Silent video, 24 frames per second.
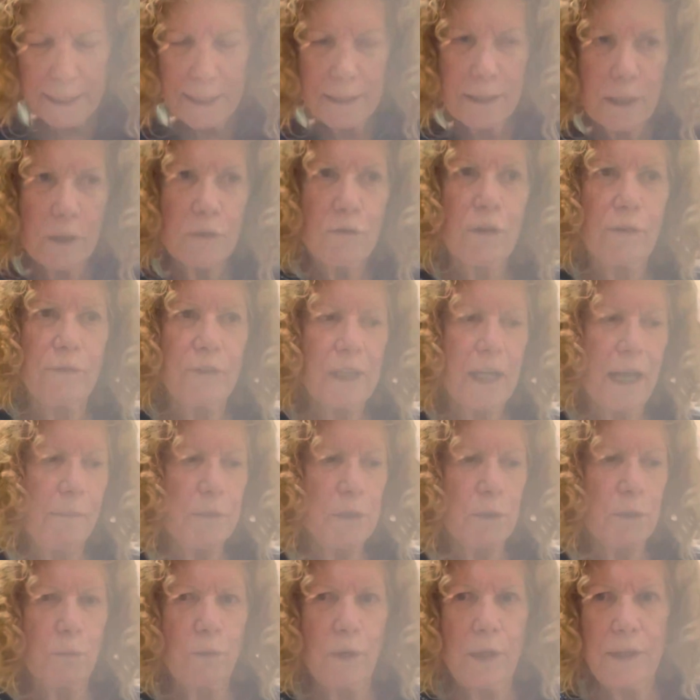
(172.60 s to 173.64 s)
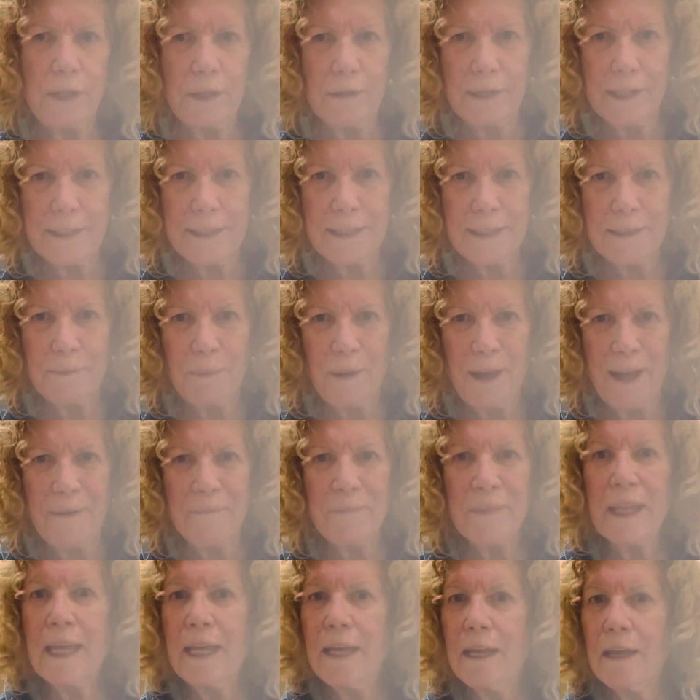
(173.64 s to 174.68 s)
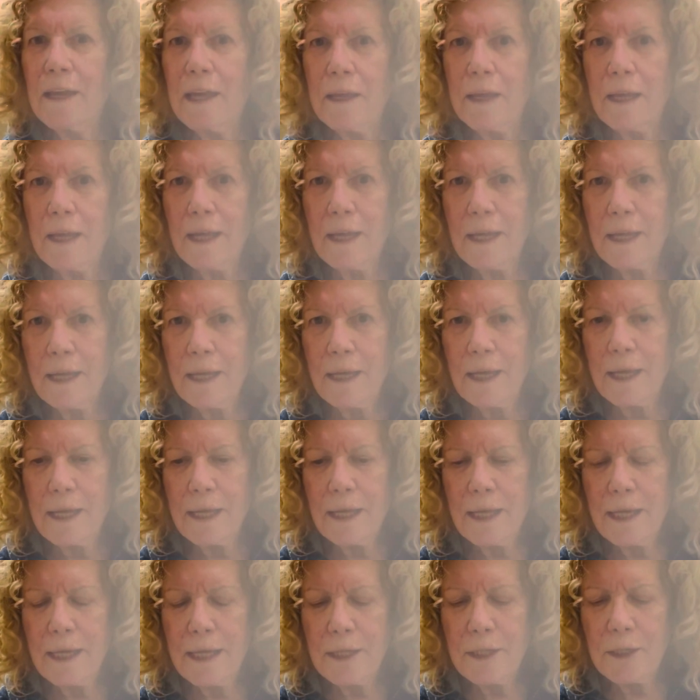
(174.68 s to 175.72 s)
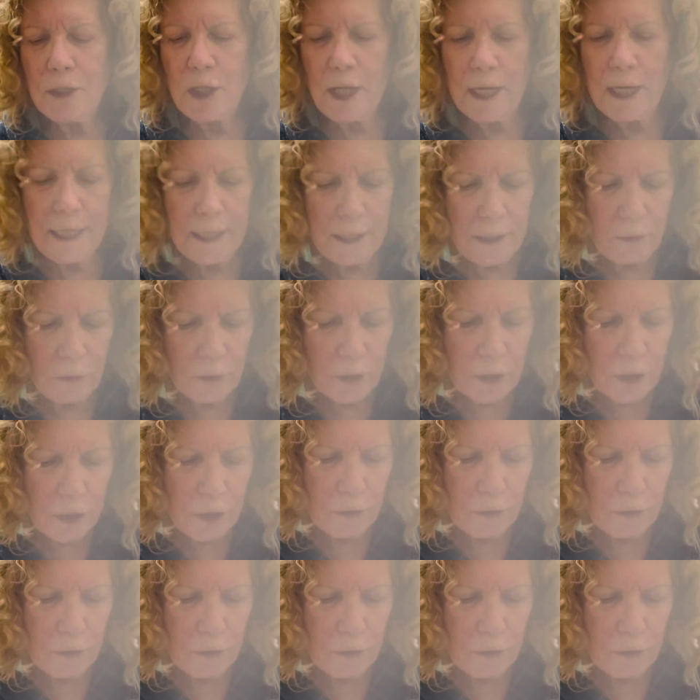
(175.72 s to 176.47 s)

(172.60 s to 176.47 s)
The trivet comes with your Instapot. Janet, you could do